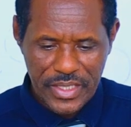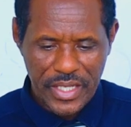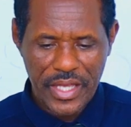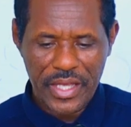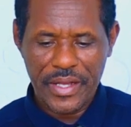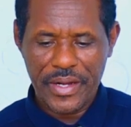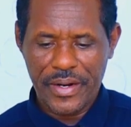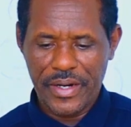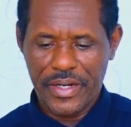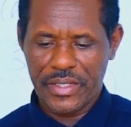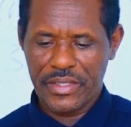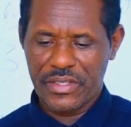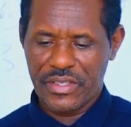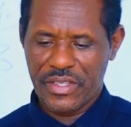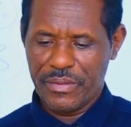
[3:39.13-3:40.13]
He
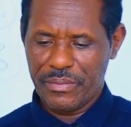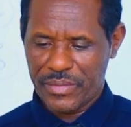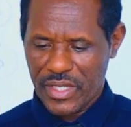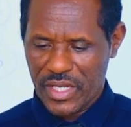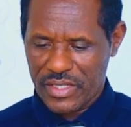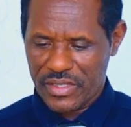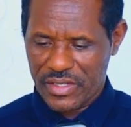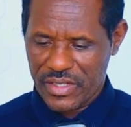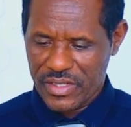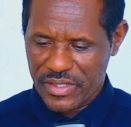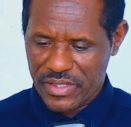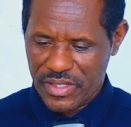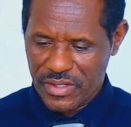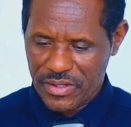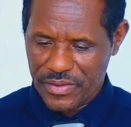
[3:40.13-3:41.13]
encourages team tasks
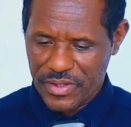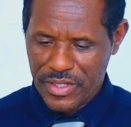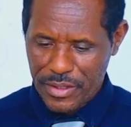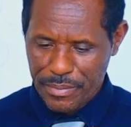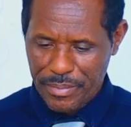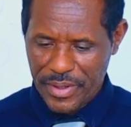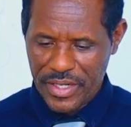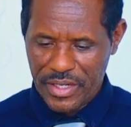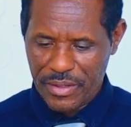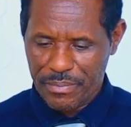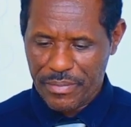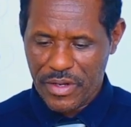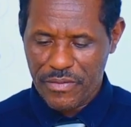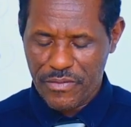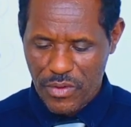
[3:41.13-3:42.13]
instead of independent
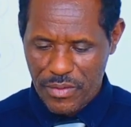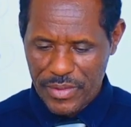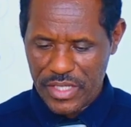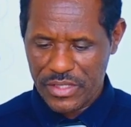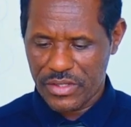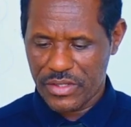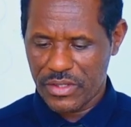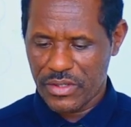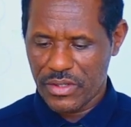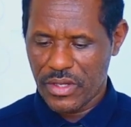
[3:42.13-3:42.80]
performance